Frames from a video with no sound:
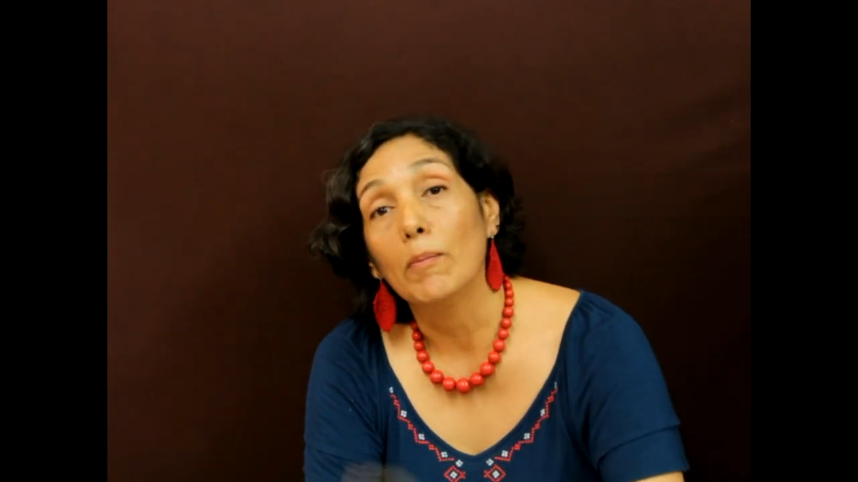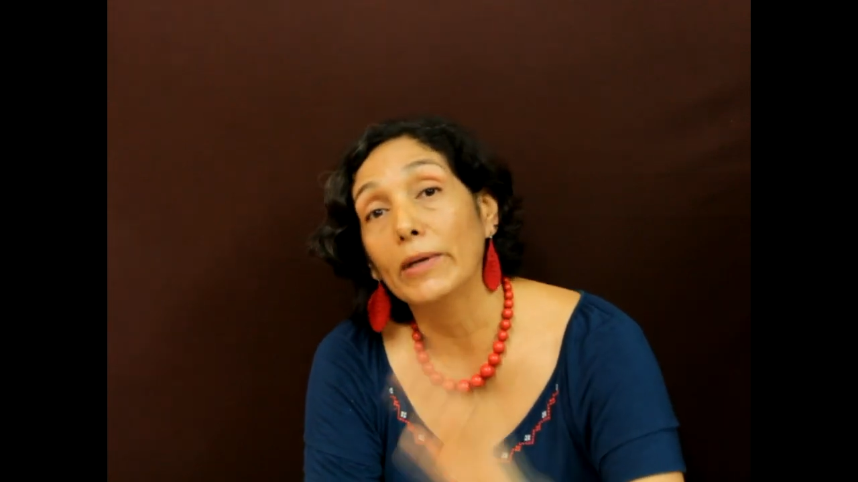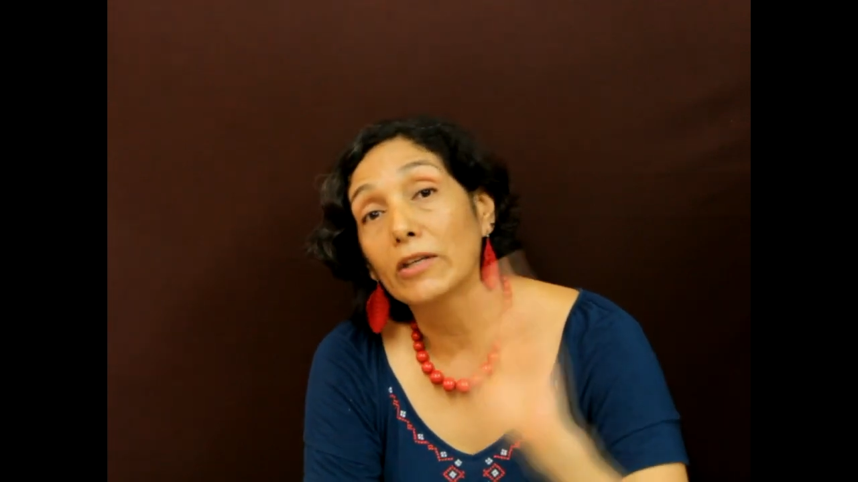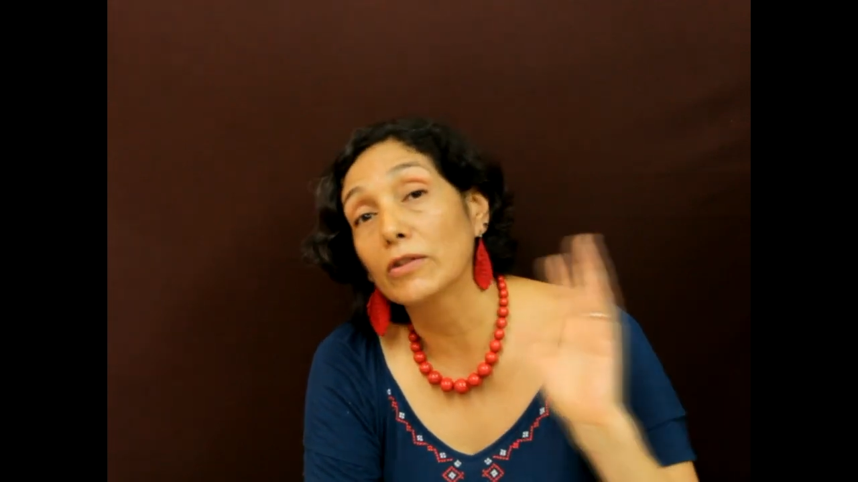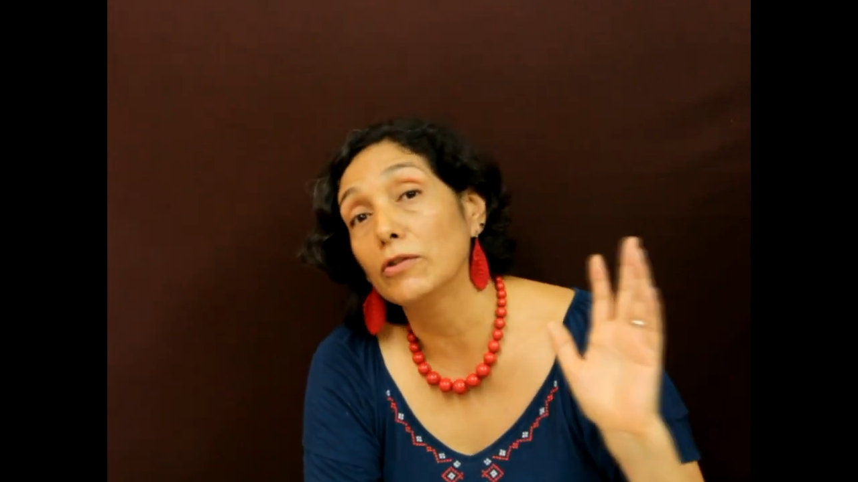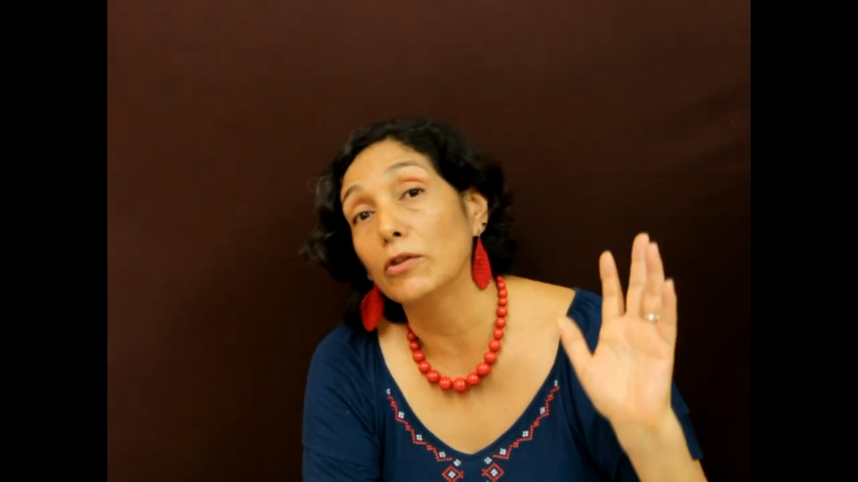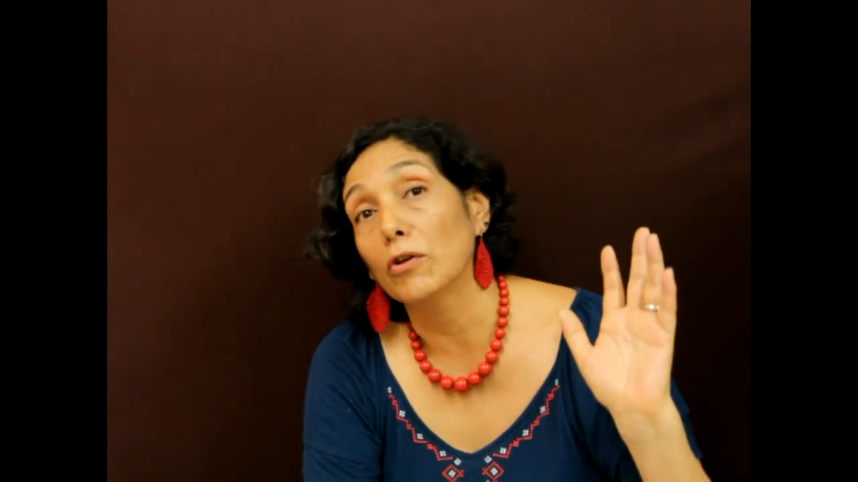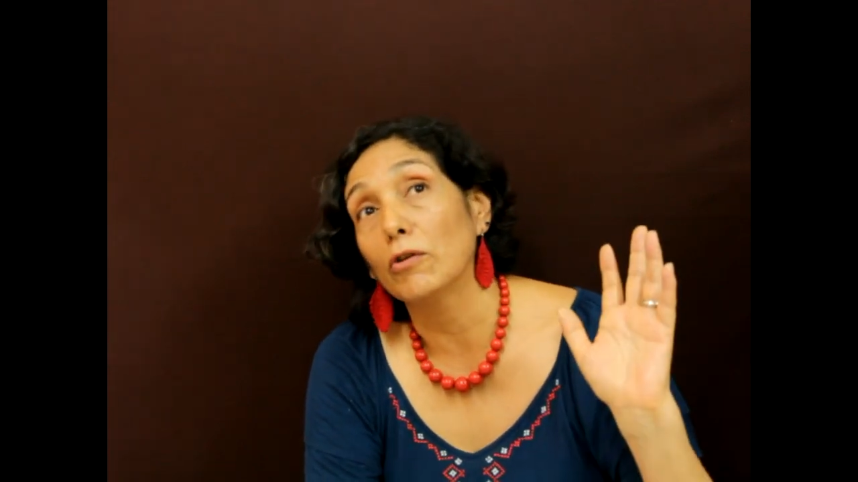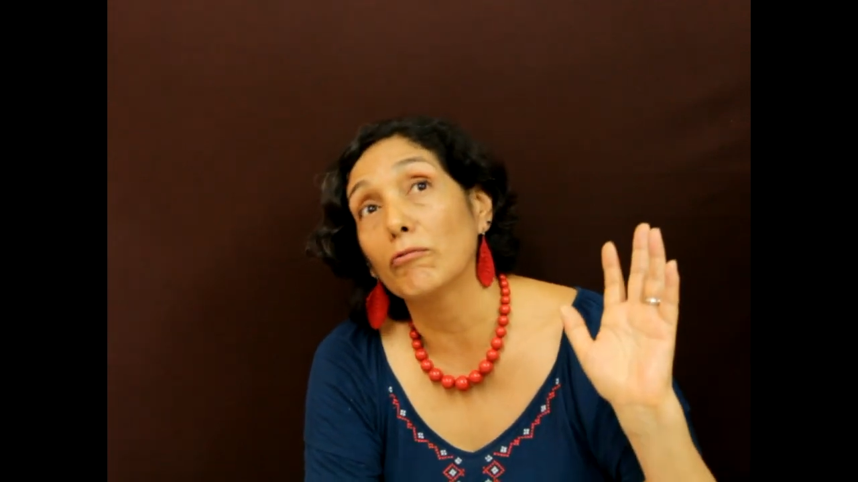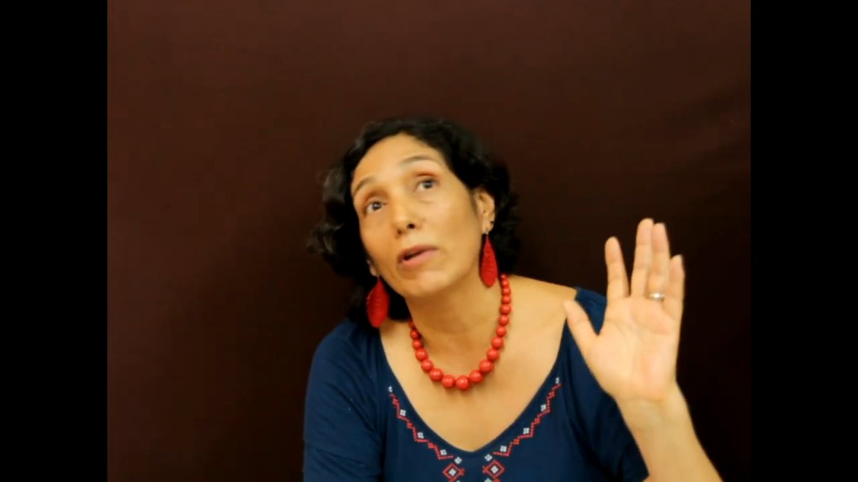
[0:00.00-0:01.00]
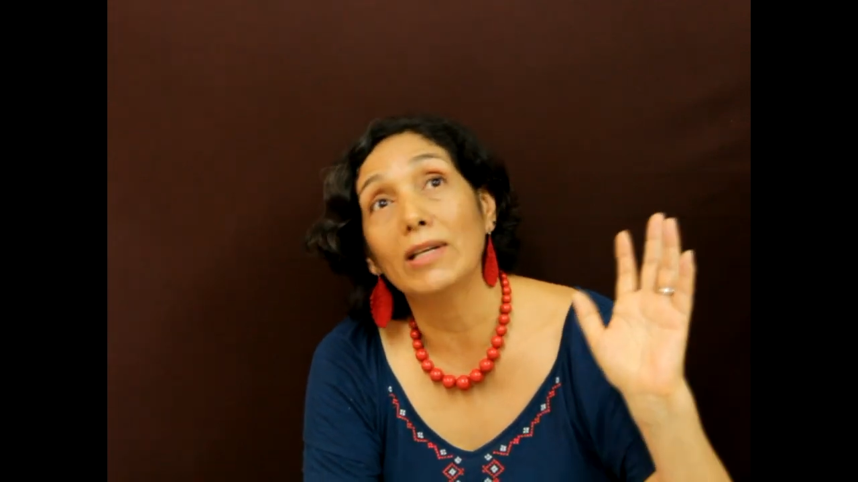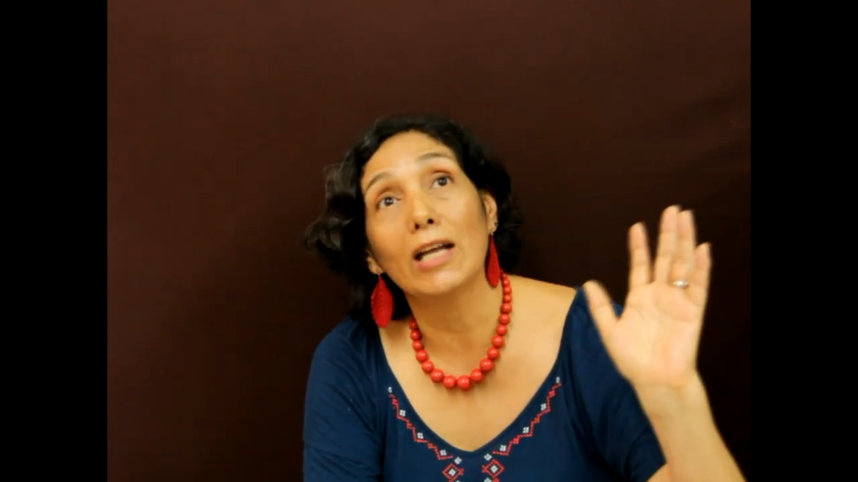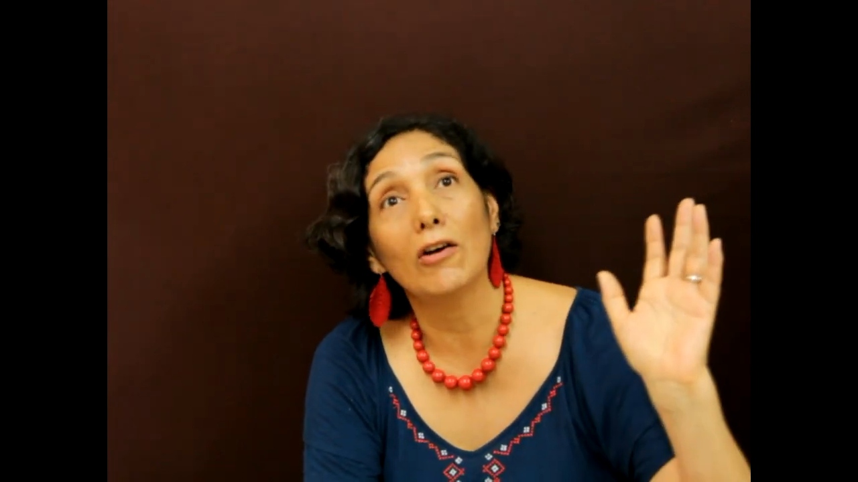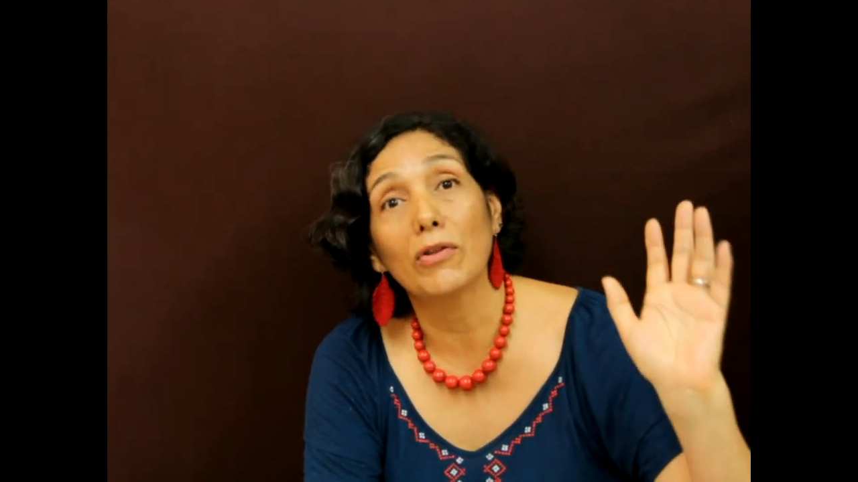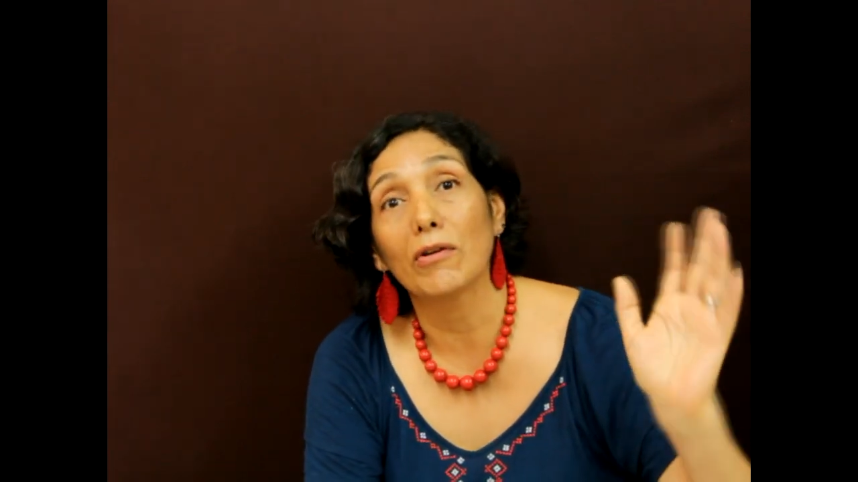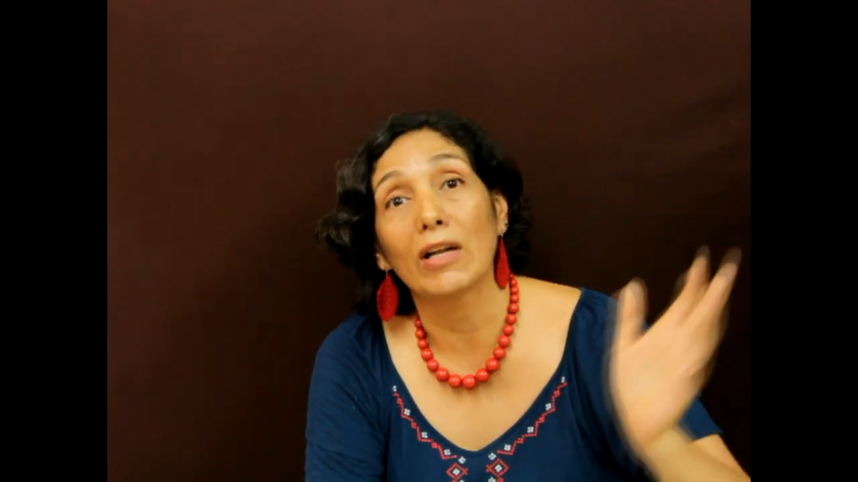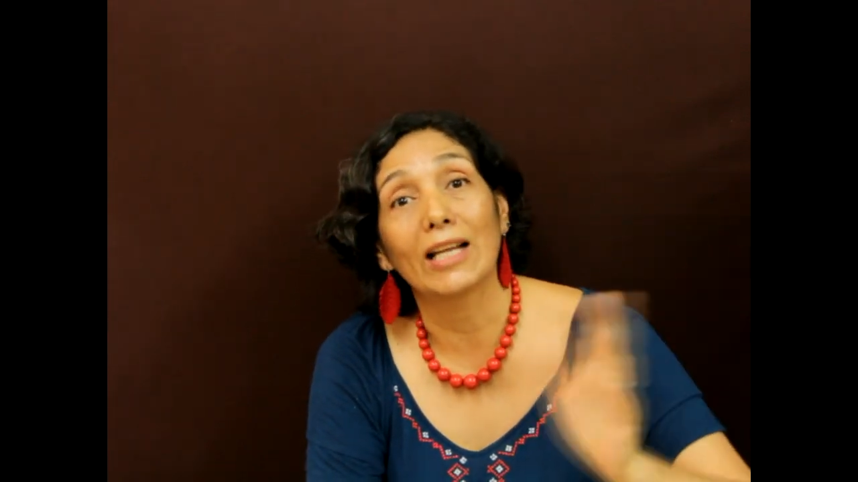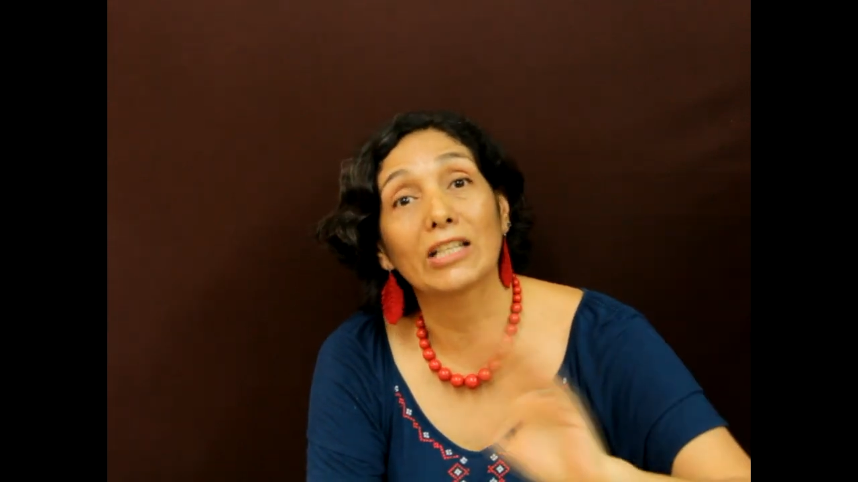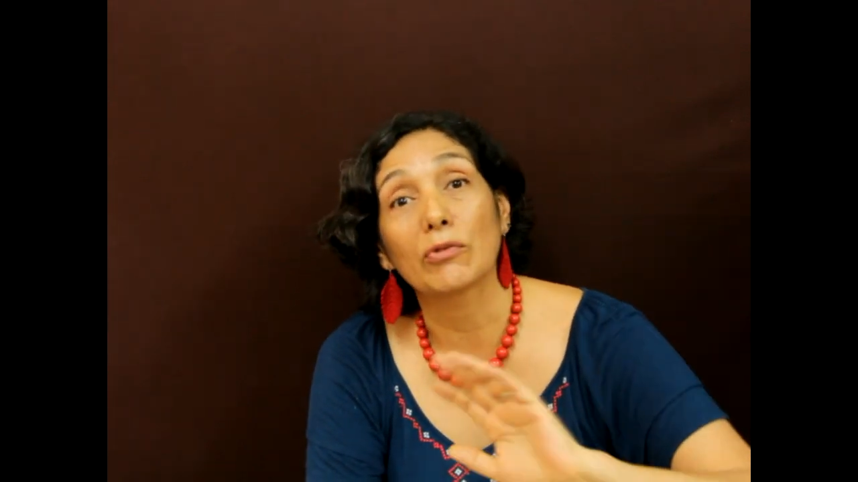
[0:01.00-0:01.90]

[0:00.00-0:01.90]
because you know right now there are like